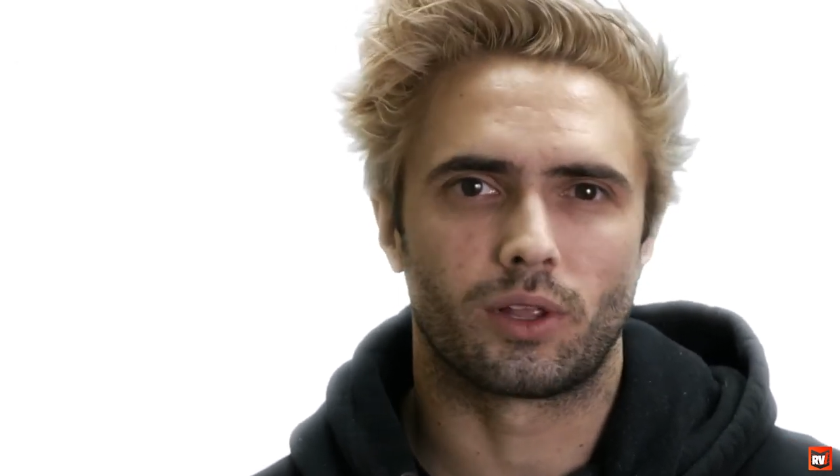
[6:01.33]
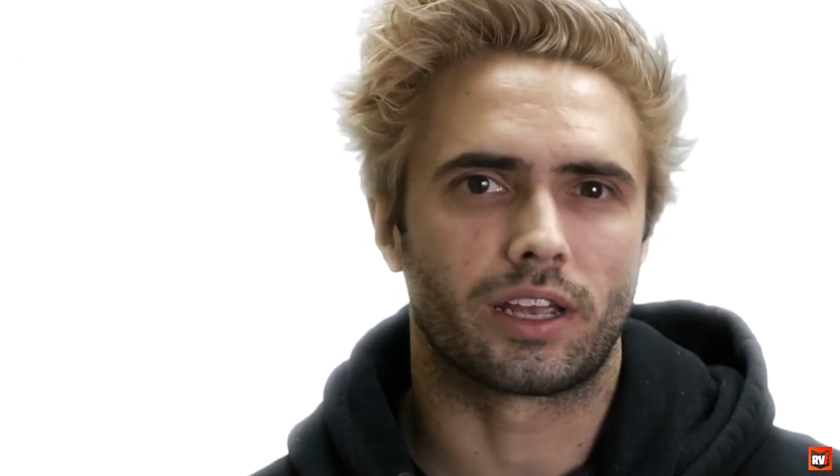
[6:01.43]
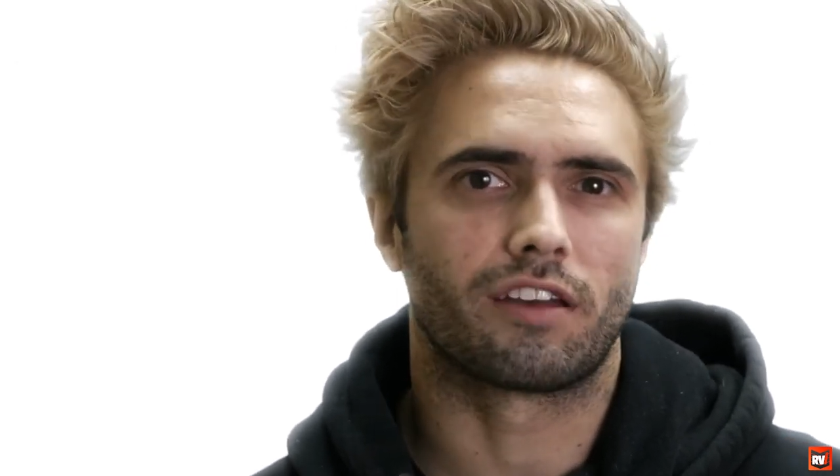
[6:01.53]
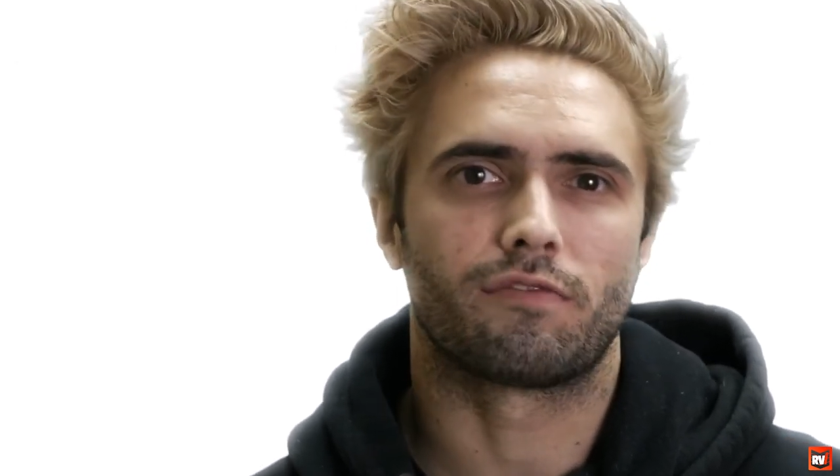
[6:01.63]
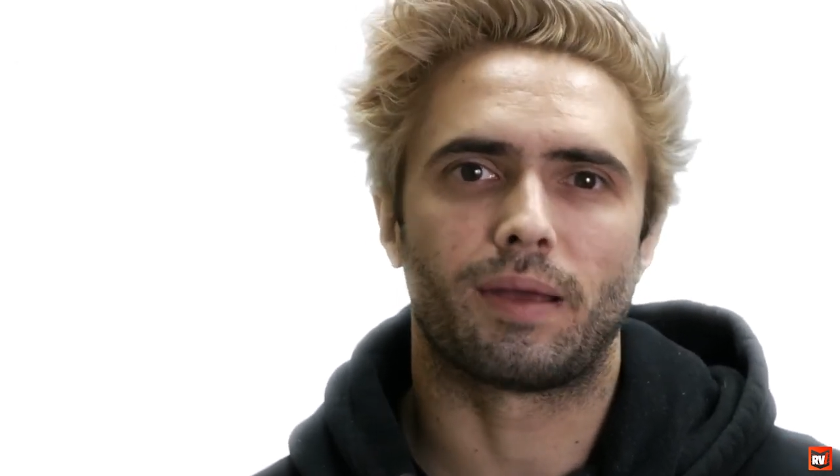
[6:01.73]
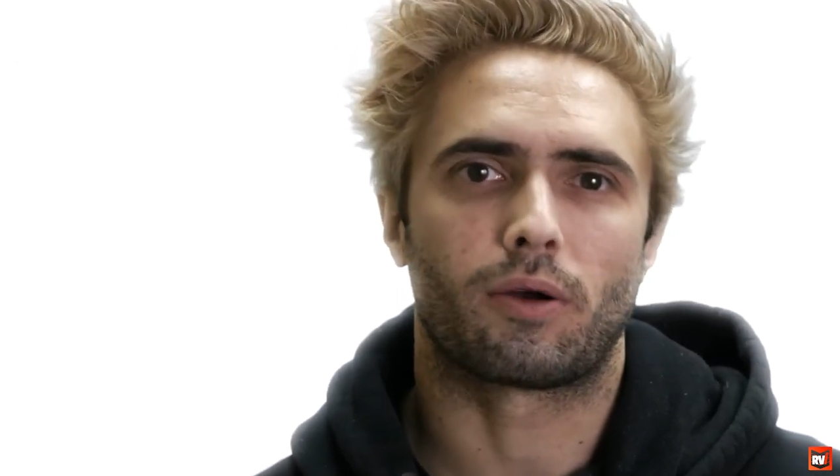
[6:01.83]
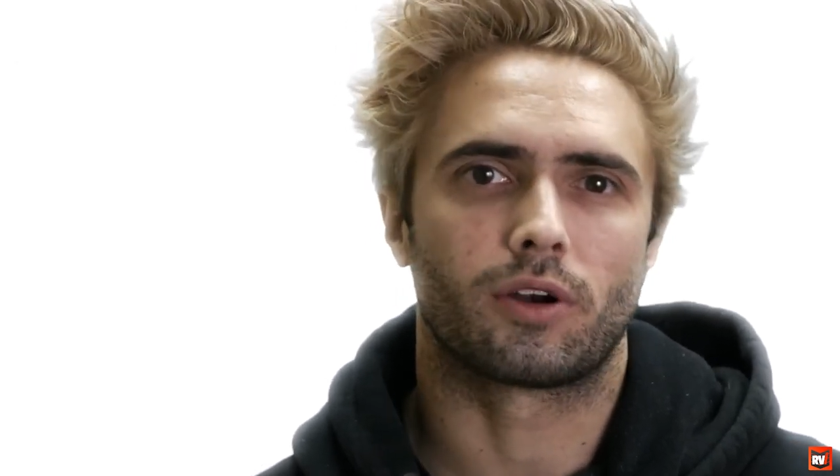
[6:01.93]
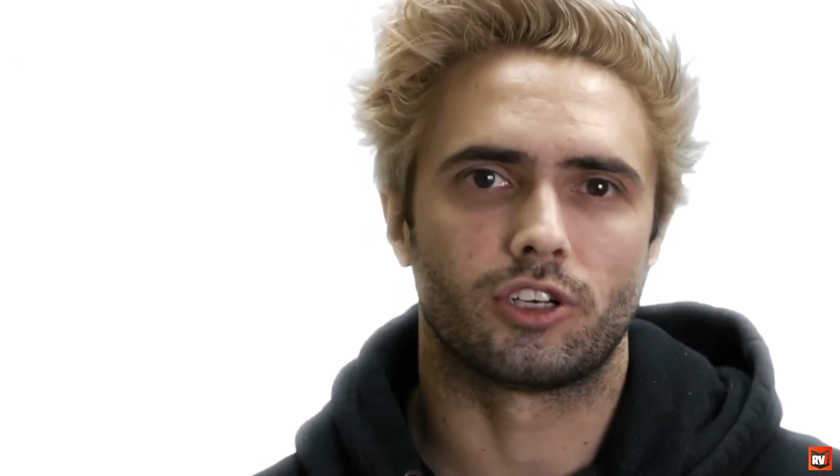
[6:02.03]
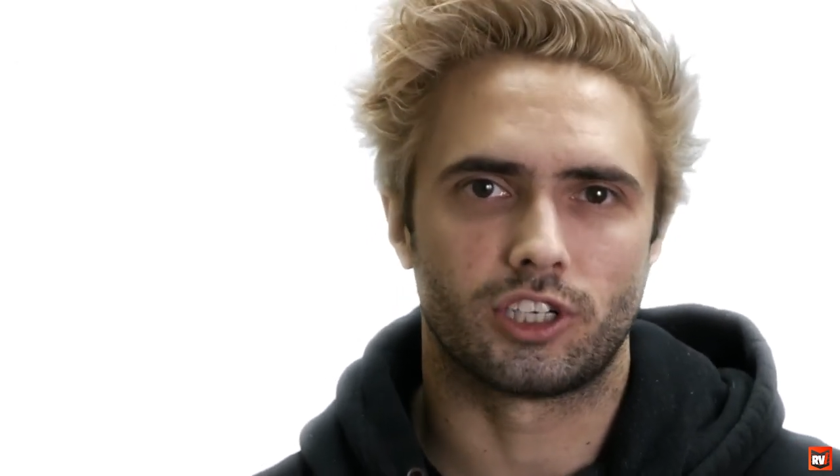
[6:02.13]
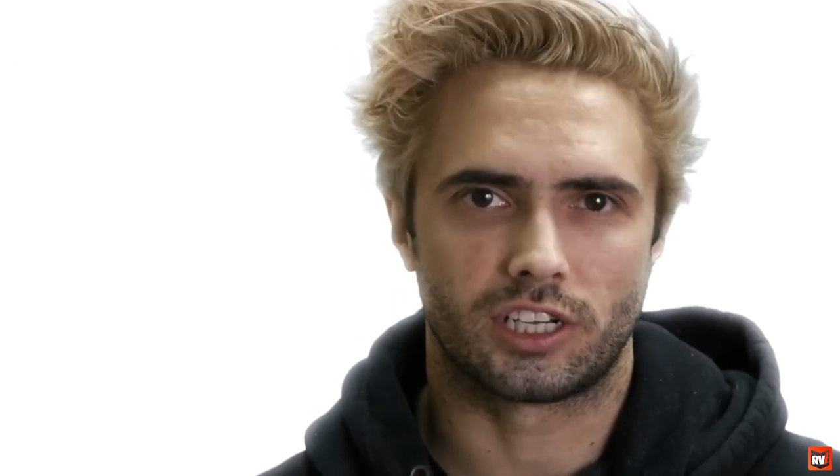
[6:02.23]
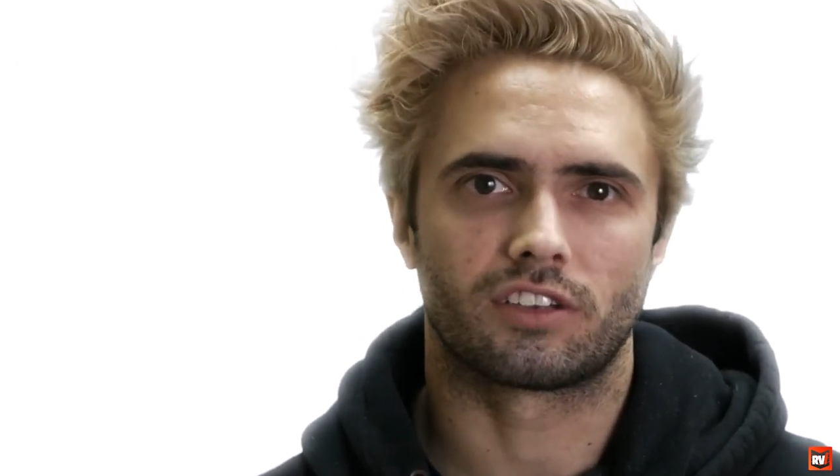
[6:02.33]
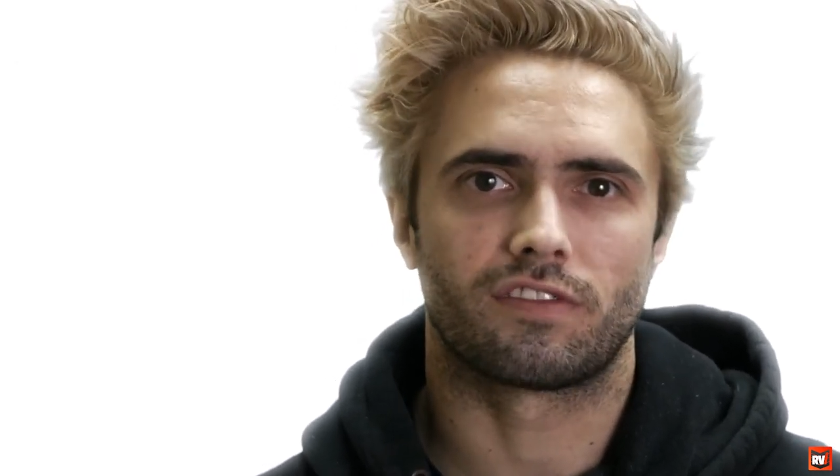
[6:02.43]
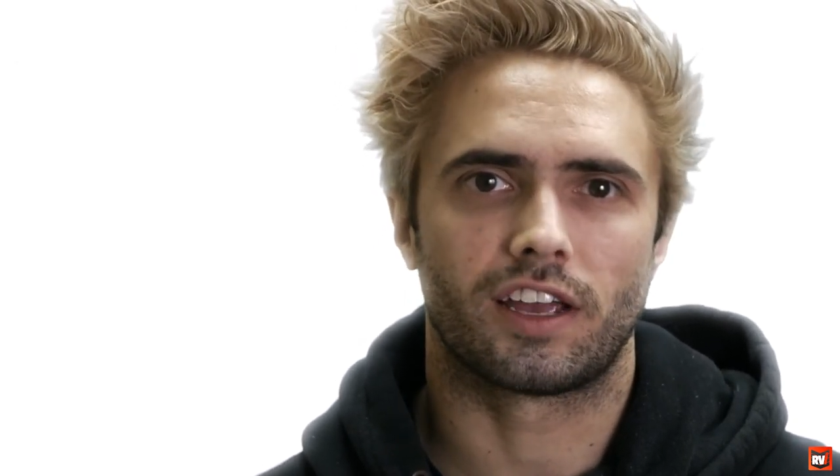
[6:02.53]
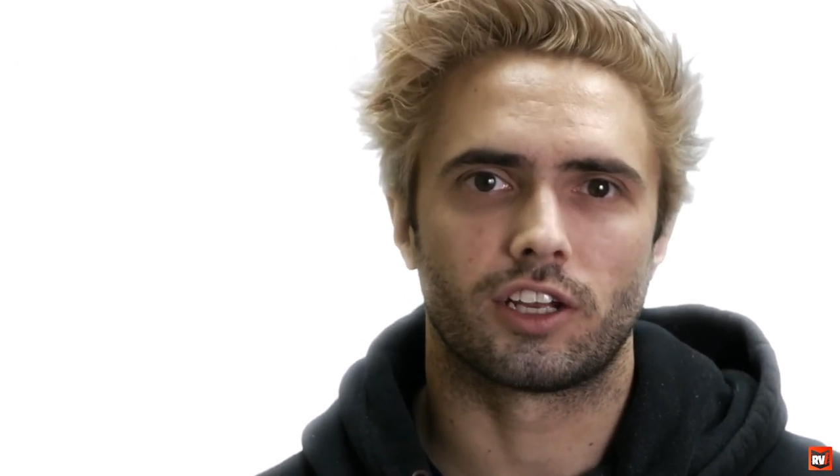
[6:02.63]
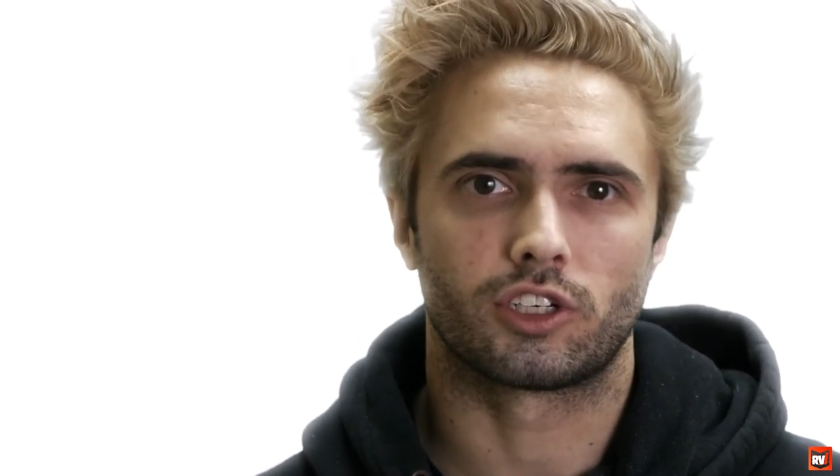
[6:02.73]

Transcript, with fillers: pulling enough power to justify a